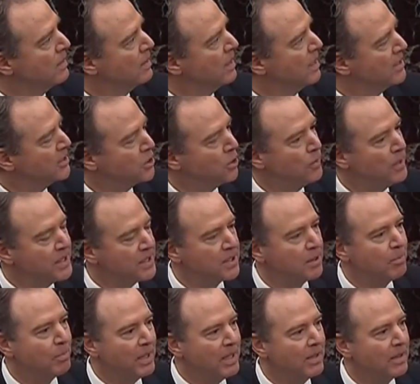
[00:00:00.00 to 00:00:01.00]
And so we
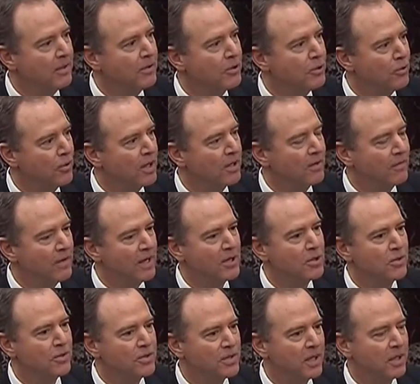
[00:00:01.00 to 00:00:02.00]
subpoena the Director of
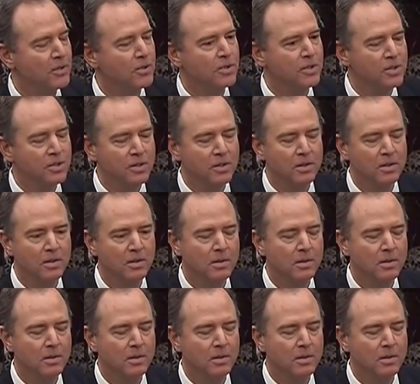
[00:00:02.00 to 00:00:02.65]
National Intelligence.